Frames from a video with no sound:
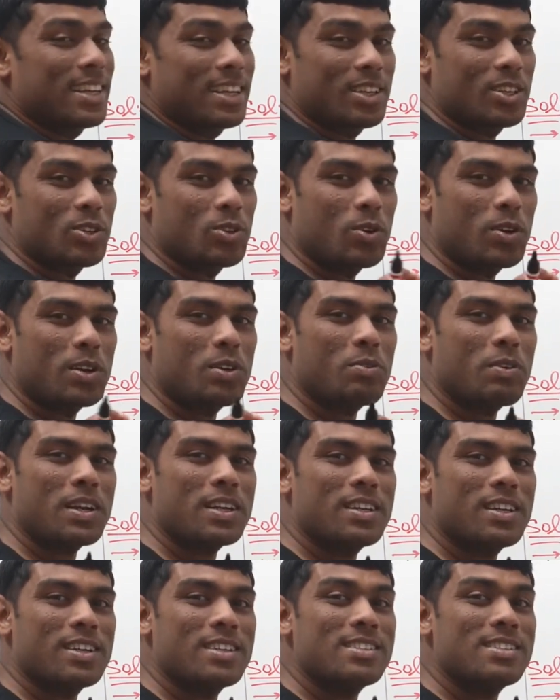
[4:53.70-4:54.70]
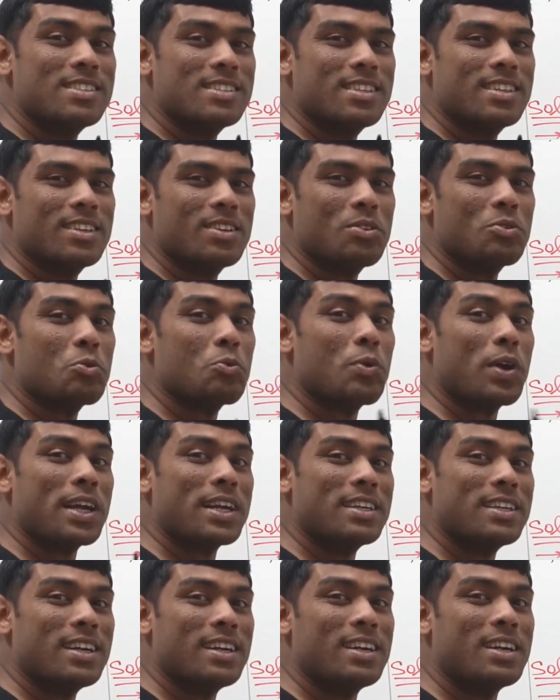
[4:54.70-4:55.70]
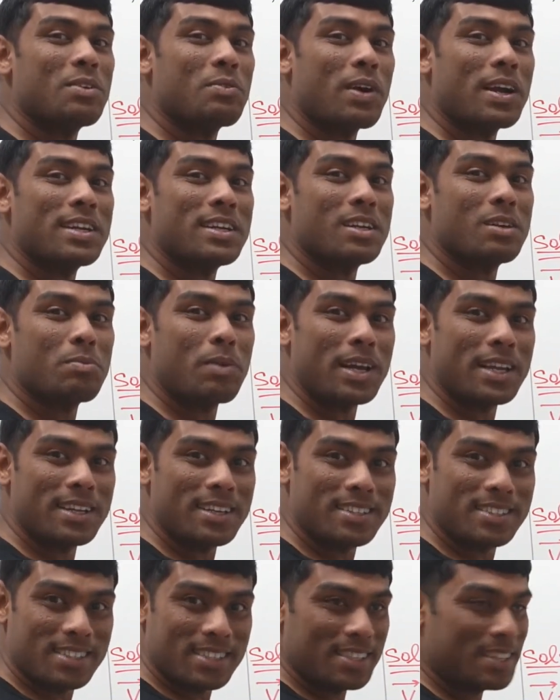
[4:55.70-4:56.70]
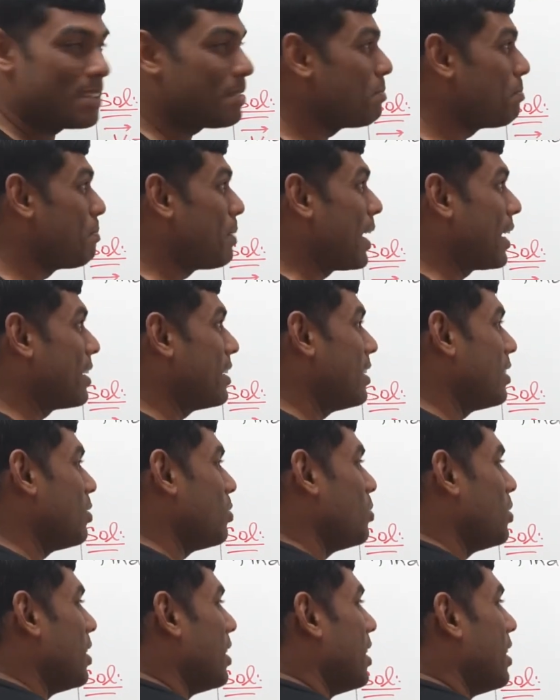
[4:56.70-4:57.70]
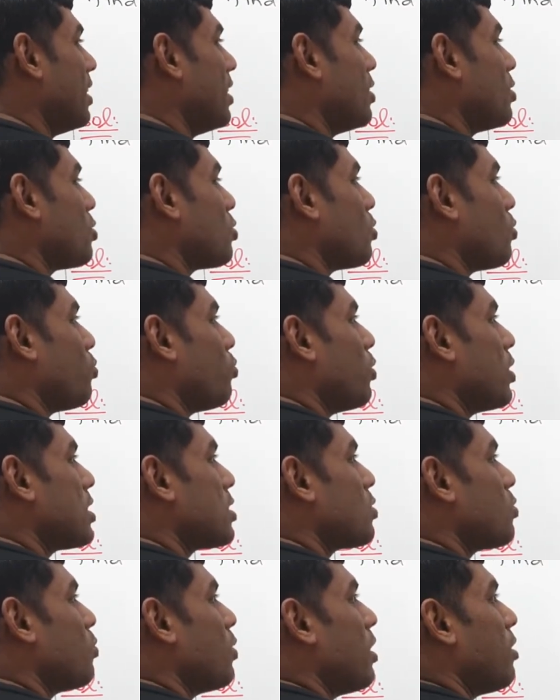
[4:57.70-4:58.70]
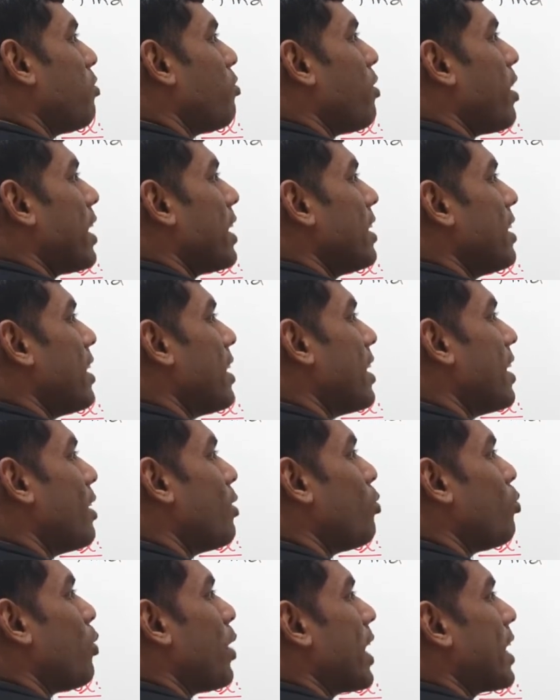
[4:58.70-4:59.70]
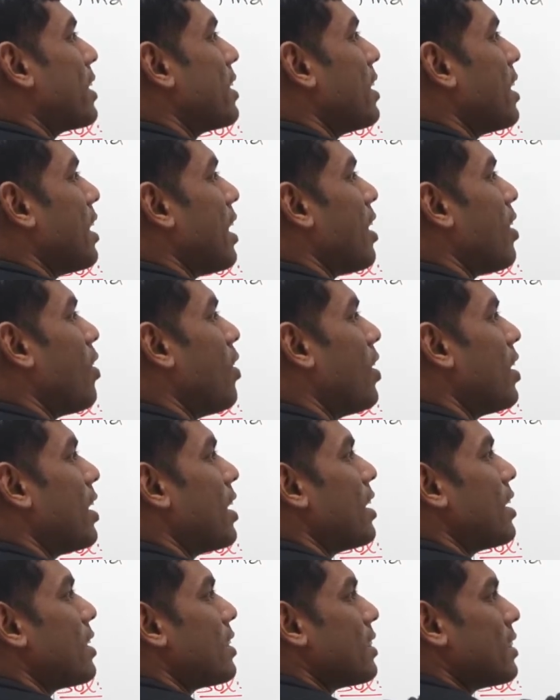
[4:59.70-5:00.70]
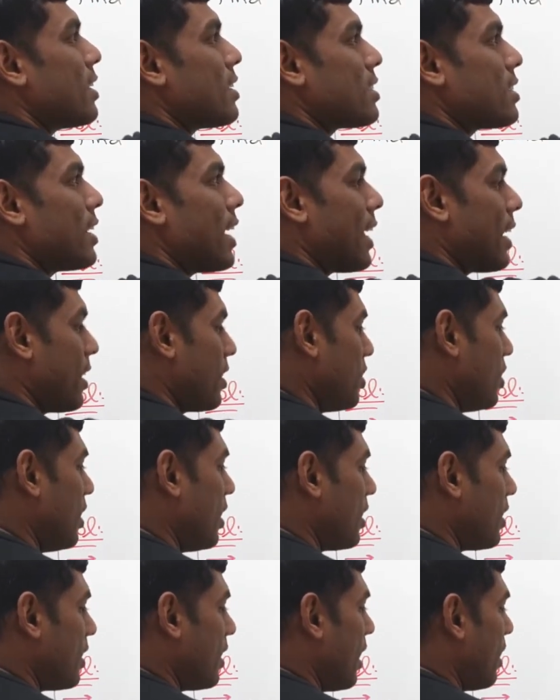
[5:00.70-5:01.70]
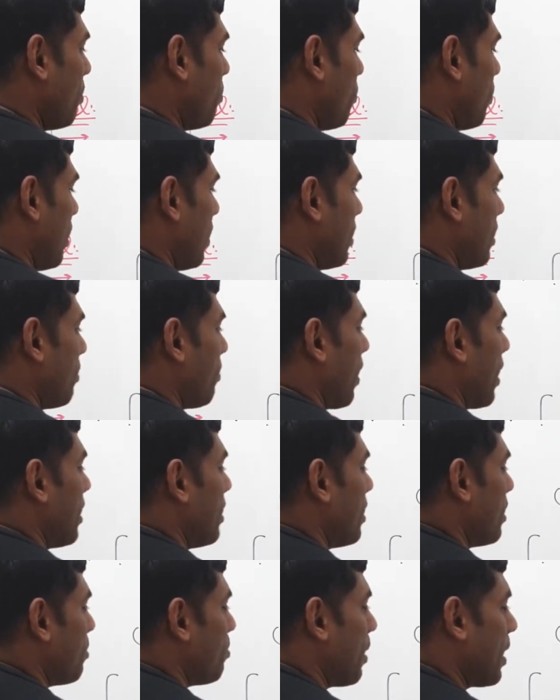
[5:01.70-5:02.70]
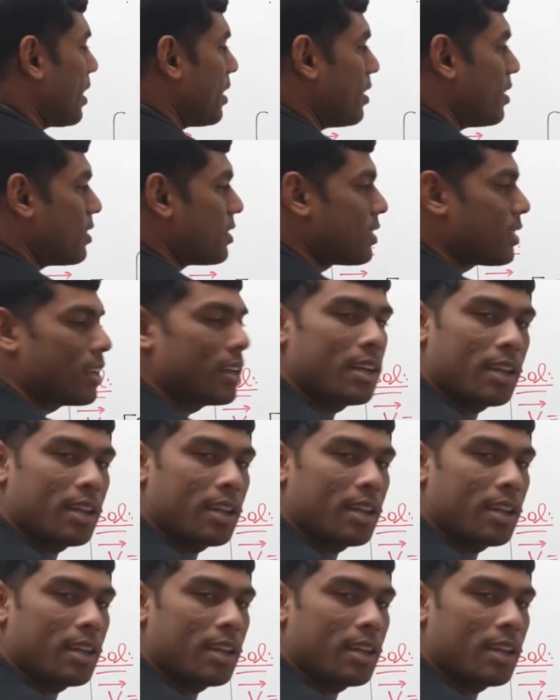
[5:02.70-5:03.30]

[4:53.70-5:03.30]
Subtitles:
Unit vector is vector divided by its magnitude. So first we'll find a vector along this direction and then we'll divide it by its